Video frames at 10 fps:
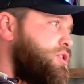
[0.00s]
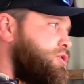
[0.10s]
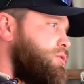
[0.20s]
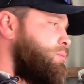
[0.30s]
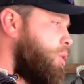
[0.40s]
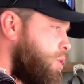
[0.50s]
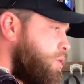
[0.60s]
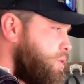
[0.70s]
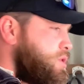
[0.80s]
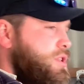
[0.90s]
do more
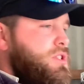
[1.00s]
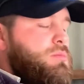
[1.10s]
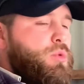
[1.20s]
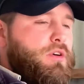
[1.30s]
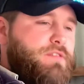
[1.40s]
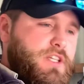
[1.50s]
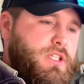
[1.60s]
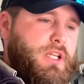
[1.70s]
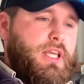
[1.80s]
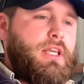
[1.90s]
horses more
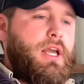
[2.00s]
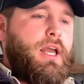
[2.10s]
efficiently